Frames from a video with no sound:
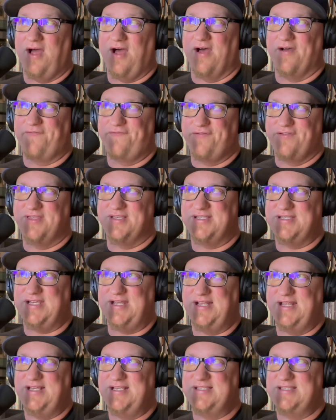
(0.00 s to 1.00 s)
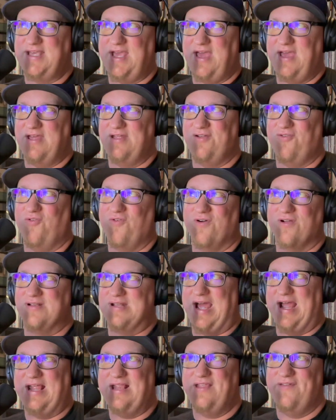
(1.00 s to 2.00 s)
for the CD set or
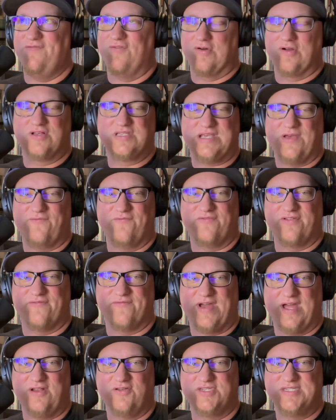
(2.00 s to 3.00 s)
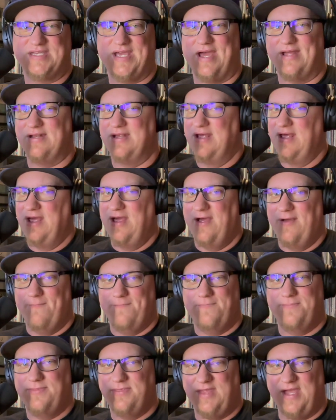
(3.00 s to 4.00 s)
$94.07 for the vinyl set,
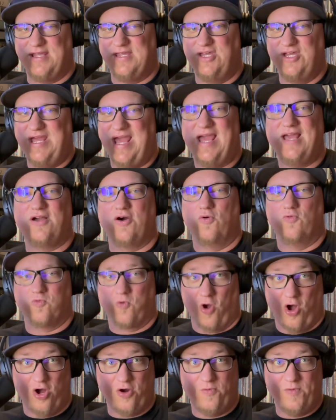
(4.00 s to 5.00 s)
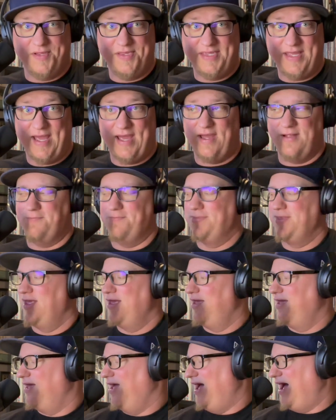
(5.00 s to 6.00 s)
like, you can't go wrong with that.
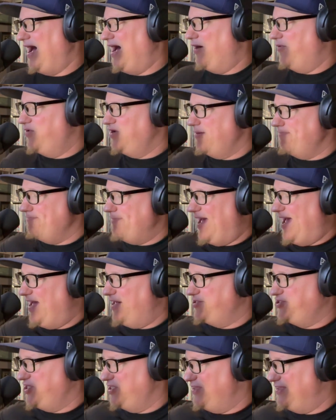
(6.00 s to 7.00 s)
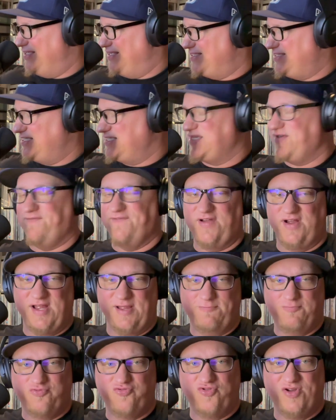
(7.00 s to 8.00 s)
I would imagine this is a very
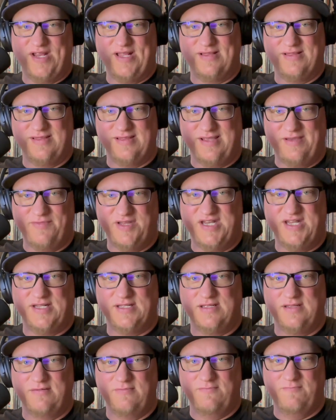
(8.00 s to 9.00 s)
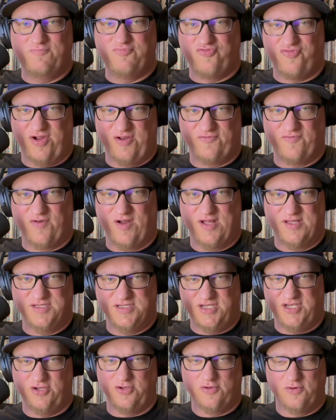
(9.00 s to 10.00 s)
pretty limited print run
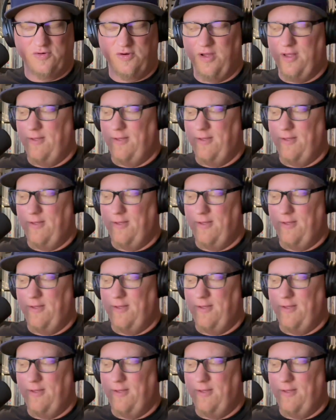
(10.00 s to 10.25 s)
too.